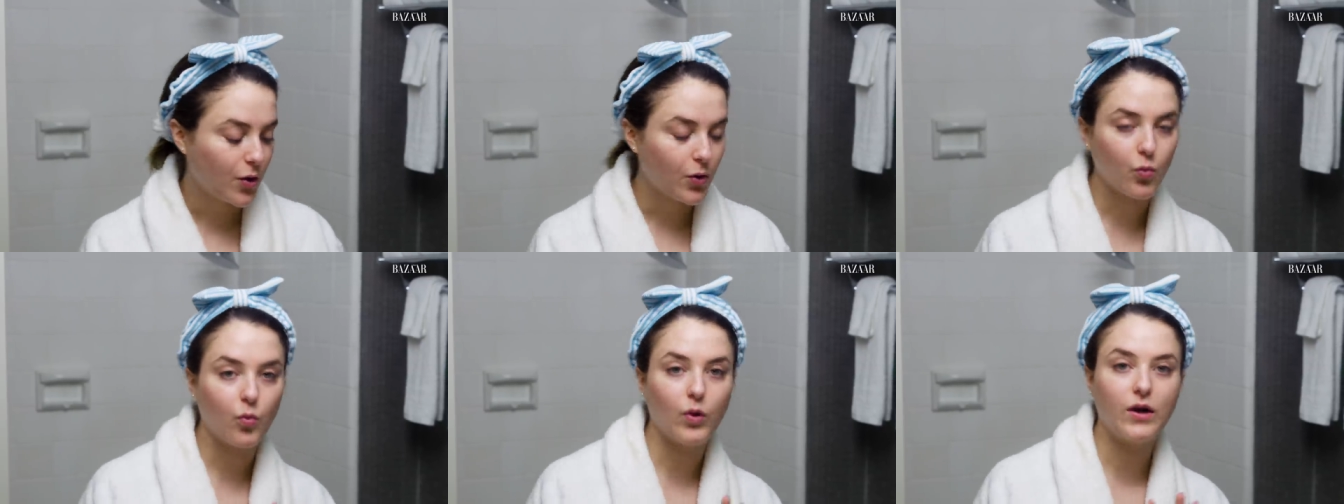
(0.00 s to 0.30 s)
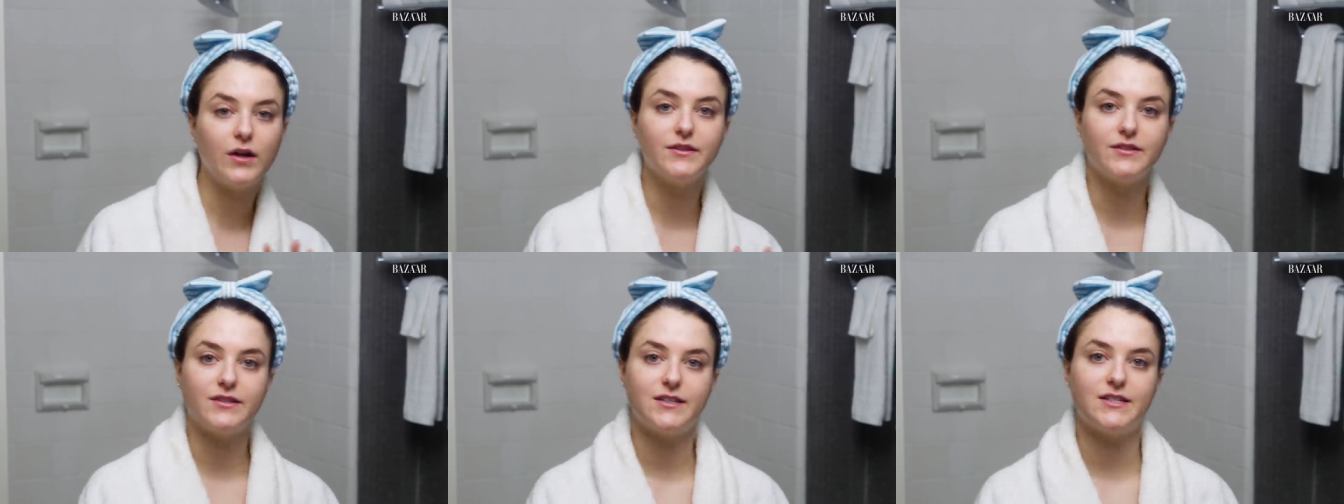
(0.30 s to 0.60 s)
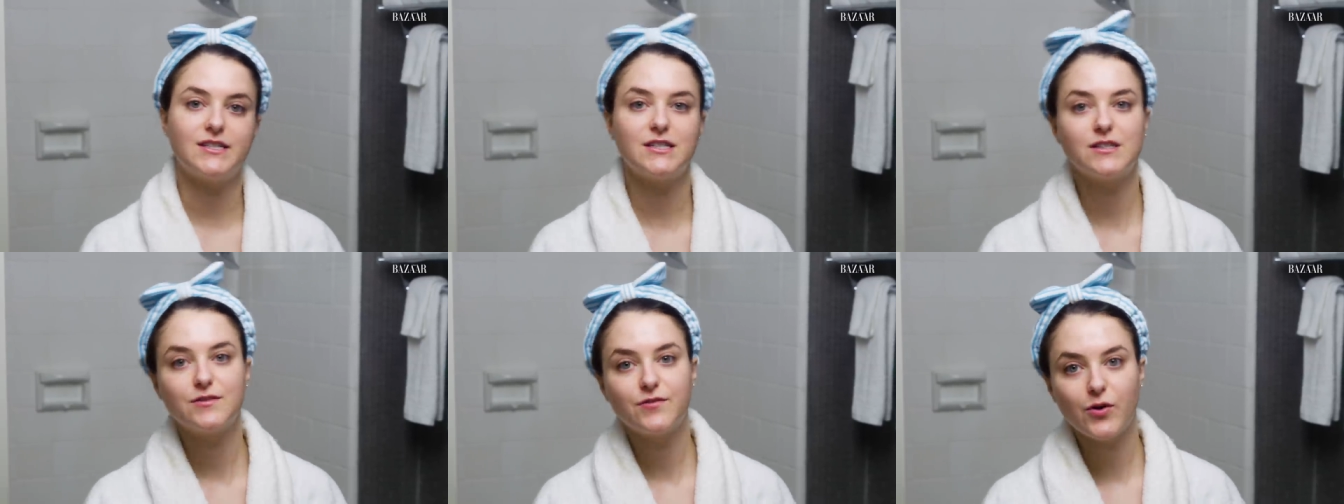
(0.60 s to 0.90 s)

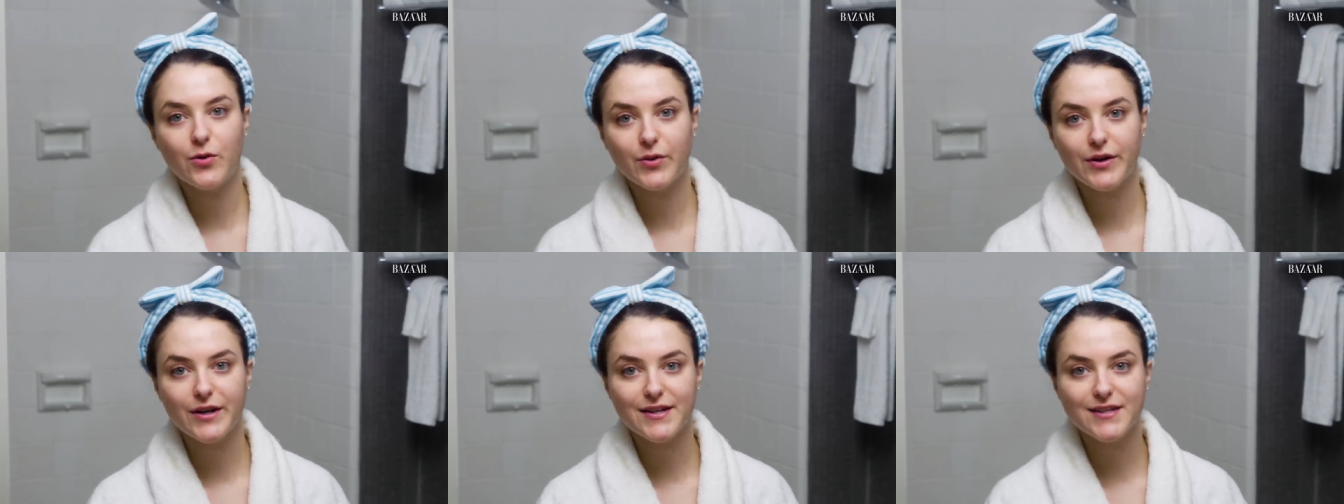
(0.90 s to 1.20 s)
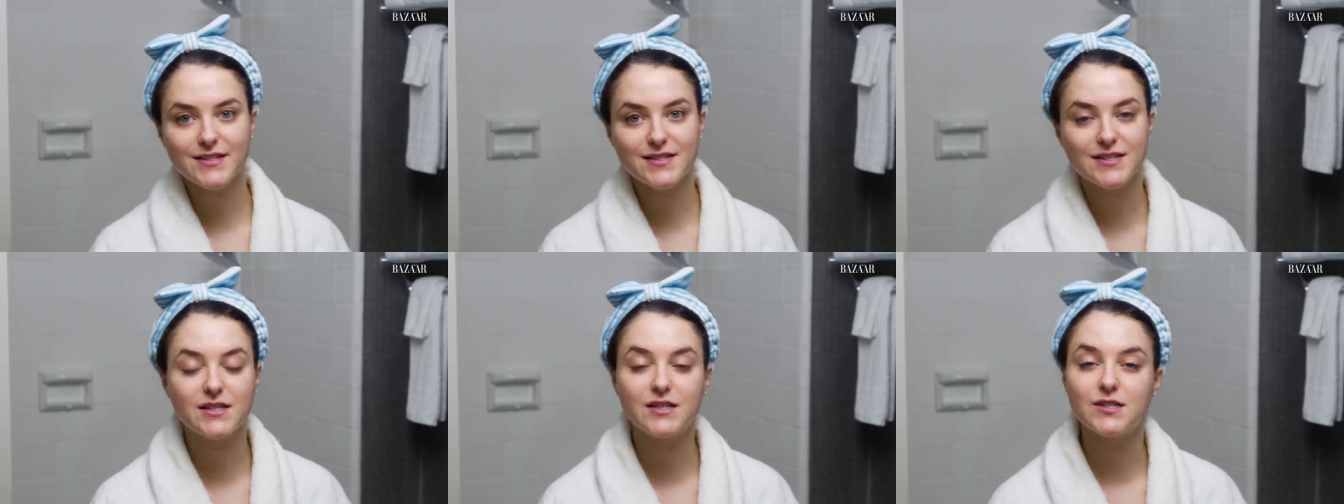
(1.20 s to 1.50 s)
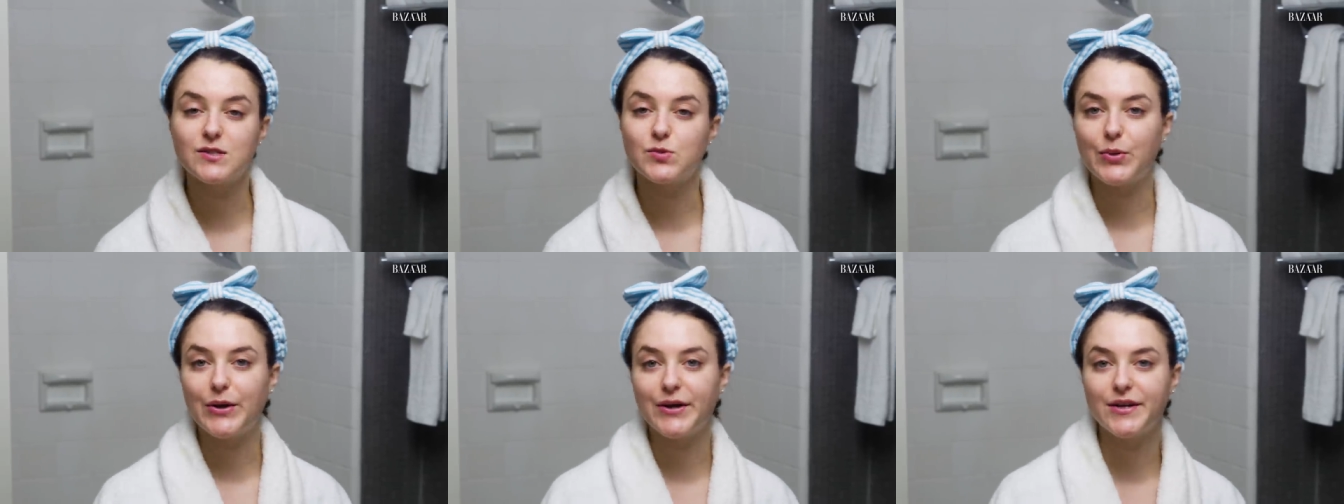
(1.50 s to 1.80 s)
wellness focused
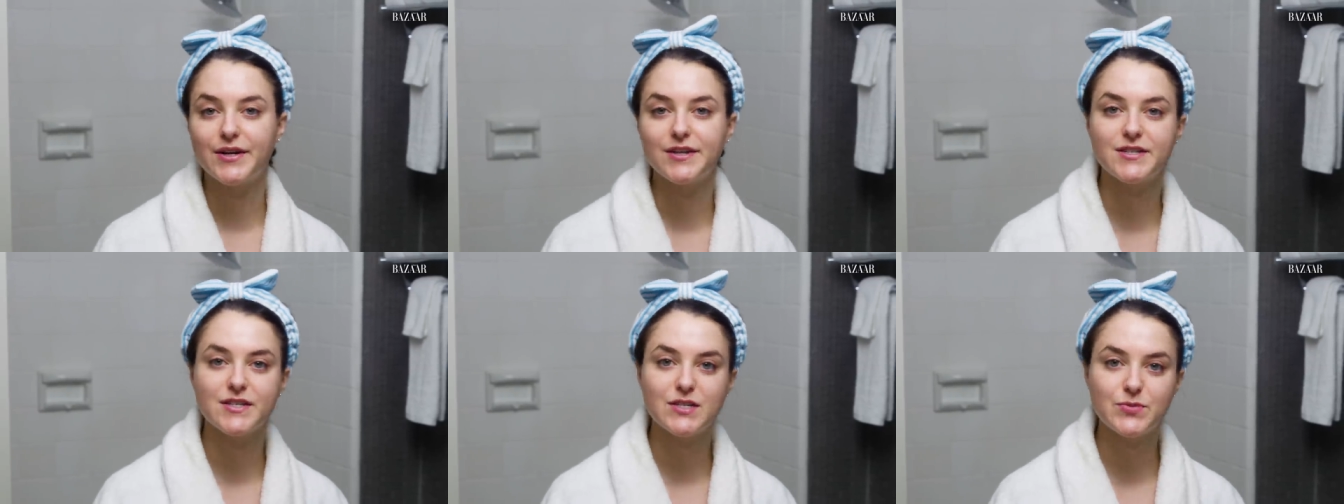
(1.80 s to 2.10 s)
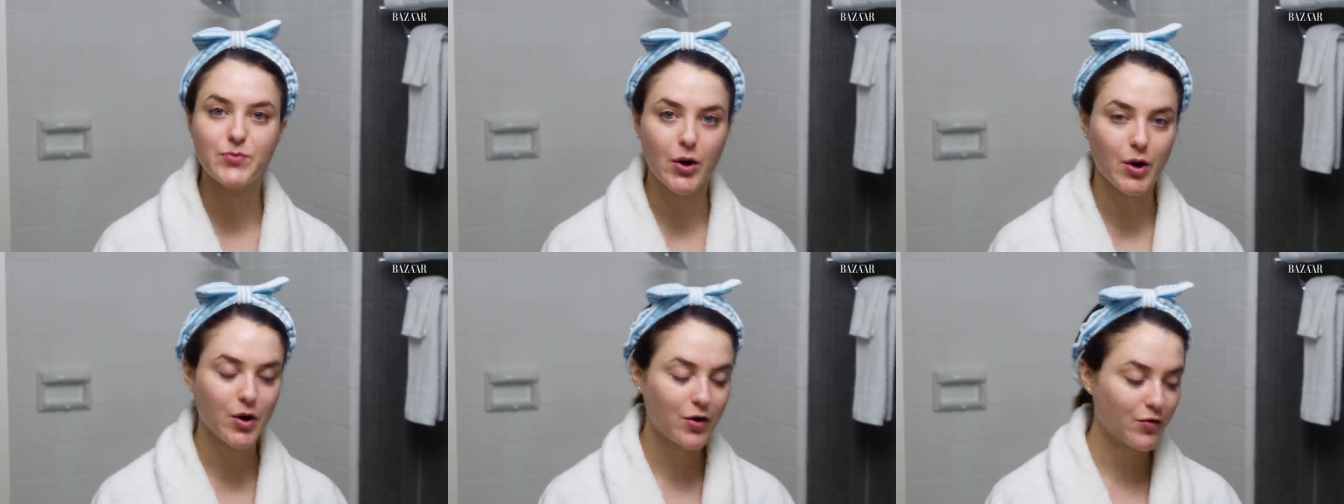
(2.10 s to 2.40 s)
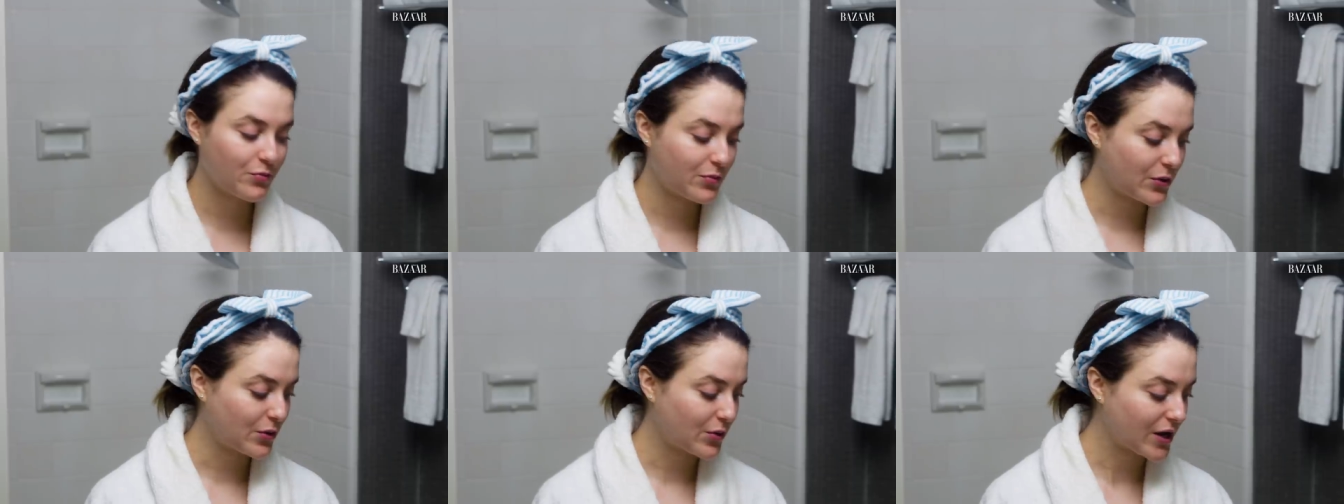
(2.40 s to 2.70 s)
because wellness is part
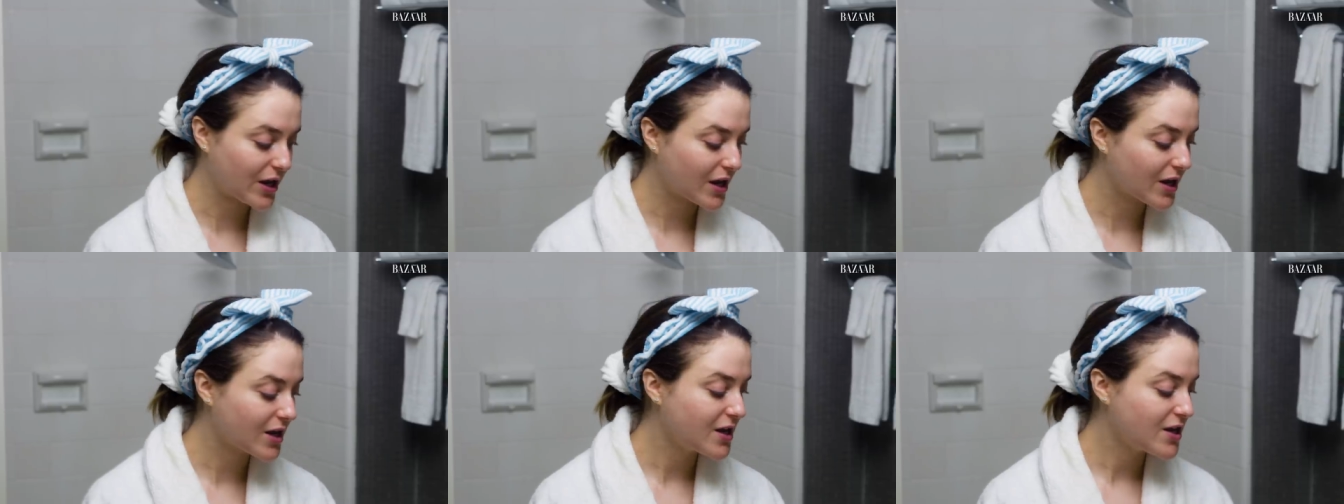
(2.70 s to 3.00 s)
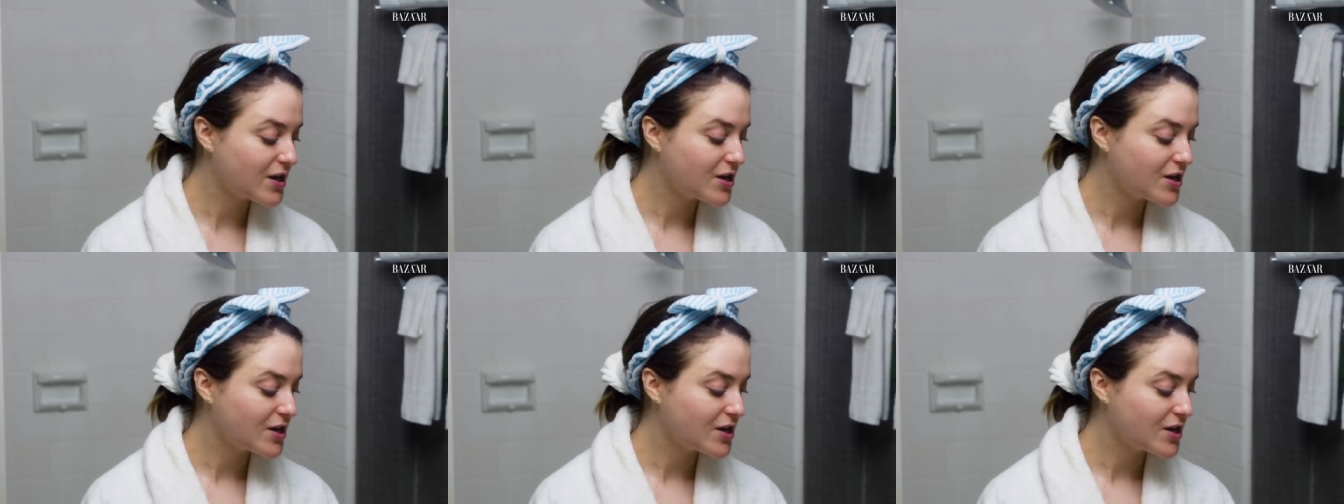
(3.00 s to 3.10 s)
of beauty.